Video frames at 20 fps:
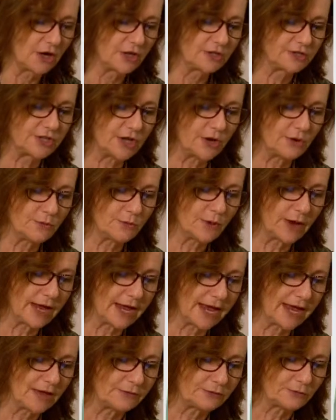So
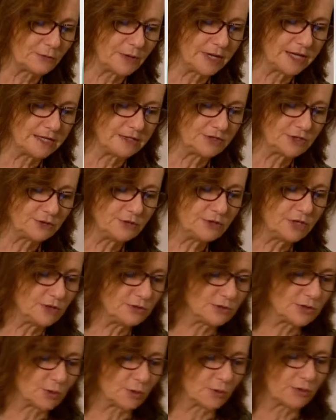if we do
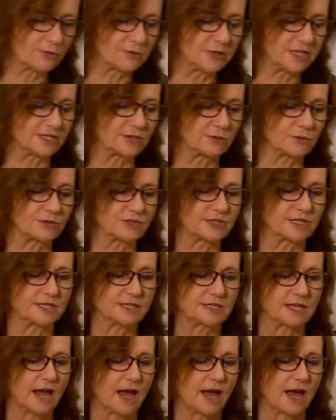use all the resources,